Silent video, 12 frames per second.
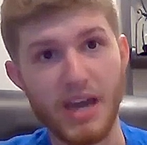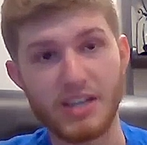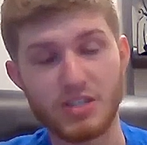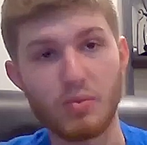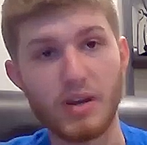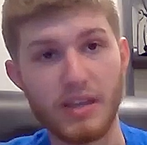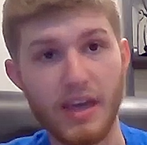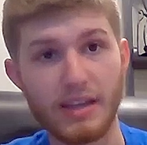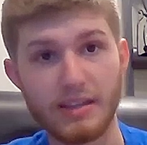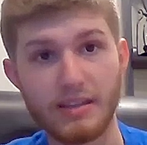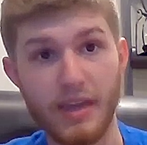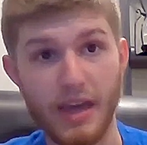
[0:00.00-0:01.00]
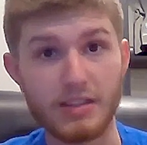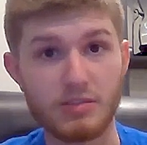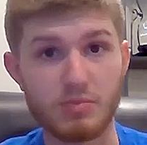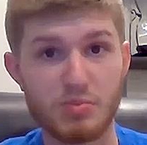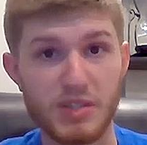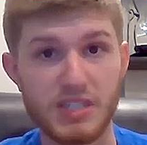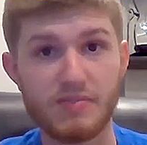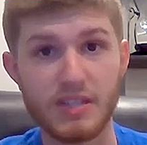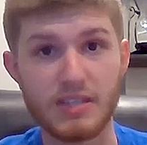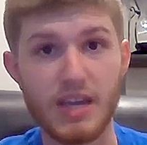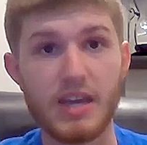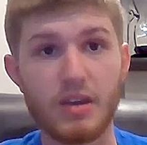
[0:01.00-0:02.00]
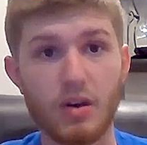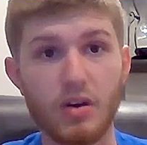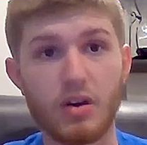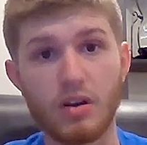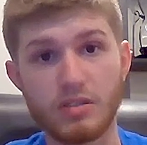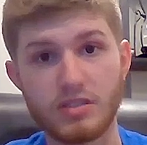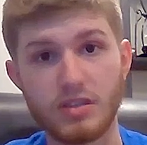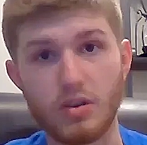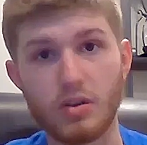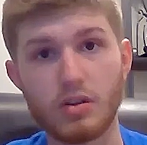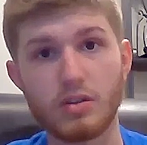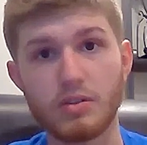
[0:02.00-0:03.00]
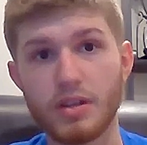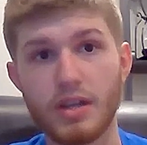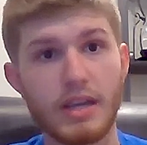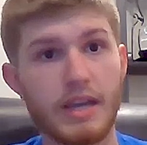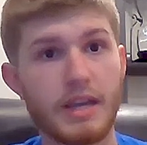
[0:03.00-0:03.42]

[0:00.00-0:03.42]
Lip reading: pass away that specific day, Austin called.